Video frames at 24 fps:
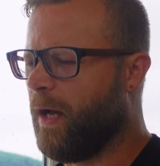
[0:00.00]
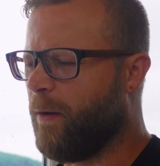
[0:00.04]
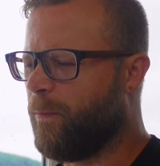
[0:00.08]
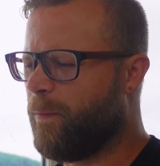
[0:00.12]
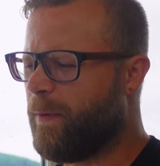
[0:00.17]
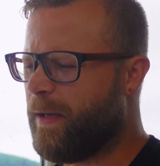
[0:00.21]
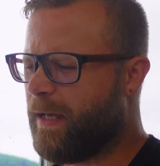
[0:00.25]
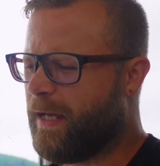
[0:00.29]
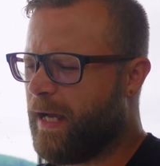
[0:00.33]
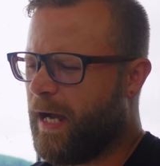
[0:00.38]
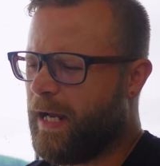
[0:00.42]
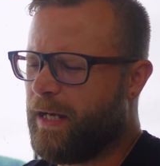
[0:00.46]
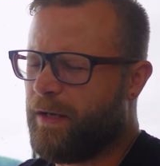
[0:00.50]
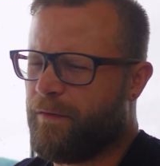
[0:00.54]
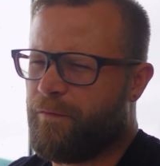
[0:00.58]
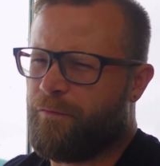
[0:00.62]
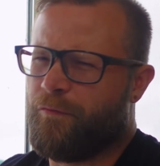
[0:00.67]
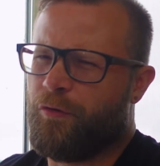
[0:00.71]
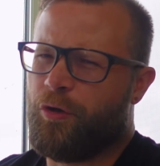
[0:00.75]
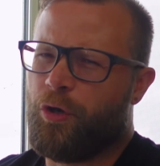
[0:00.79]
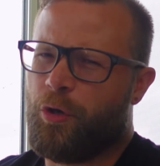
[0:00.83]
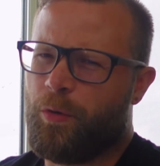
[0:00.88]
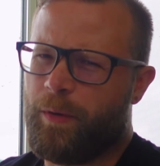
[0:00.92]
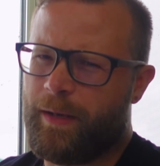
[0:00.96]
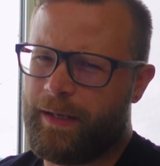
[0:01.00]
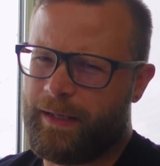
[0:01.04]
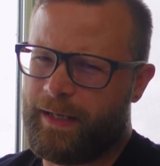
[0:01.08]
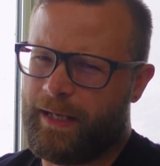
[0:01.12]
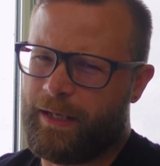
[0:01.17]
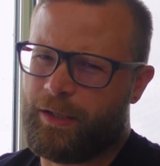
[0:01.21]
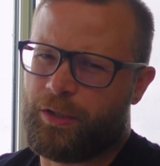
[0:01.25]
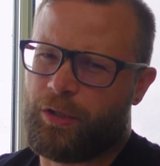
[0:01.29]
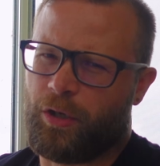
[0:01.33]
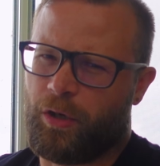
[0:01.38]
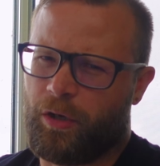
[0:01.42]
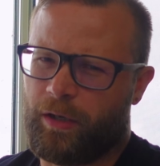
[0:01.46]
we kind of knew it
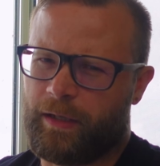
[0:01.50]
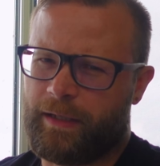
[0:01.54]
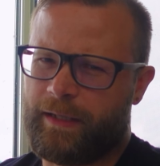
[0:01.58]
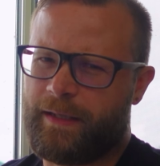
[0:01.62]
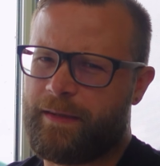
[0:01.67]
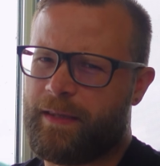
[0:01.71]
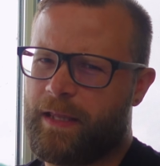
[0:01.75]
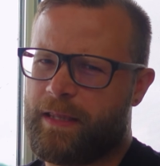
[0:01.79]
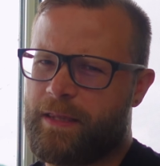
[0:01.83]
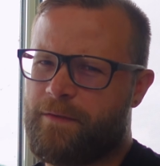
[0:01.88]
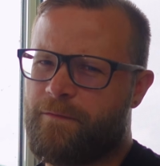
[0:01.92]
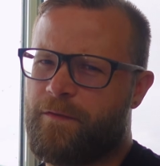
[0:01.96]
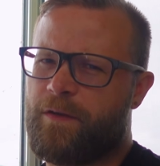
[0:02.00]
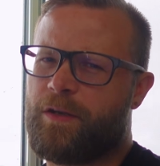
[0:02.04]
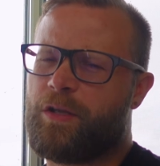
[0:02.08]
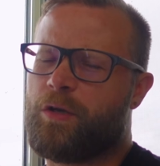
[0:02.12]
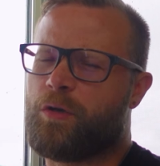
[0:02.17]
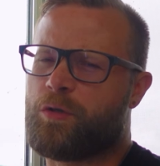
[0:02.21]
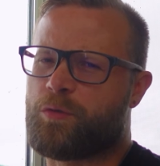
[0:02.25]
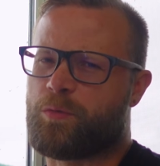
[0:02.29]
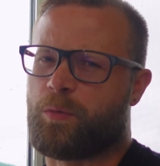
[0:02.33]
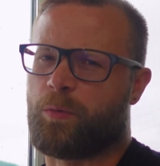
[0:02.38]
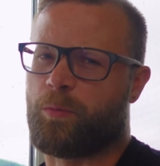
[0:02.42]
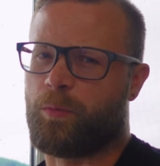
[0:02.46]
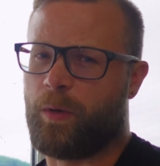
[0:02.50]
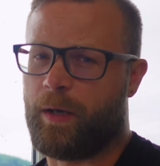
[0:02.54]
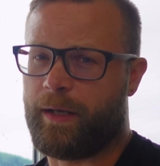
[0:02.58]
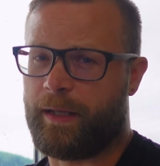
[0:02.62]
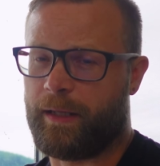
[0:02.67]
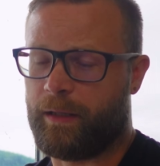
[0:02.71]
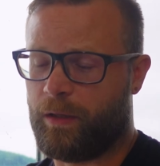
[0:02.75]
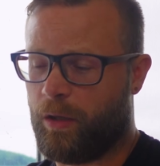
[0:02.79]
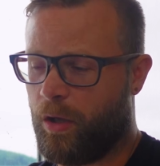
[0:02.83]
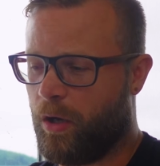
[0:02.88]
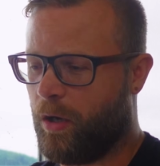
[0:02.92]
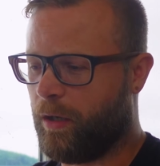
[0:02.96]
internally that the videos were
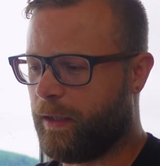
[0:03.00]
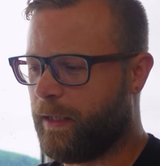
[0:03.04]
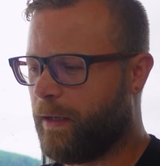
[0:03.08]
running long.